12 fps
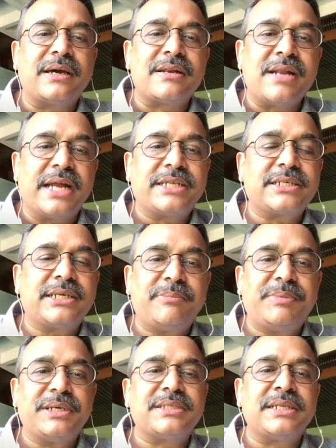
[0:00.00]

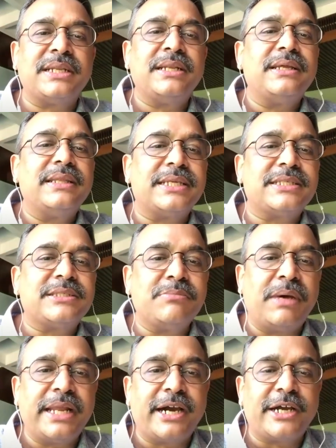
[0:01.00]
Karnataka person, that's
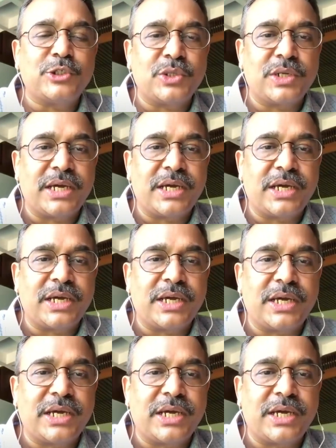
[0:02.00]
Mallikarjun Kharge.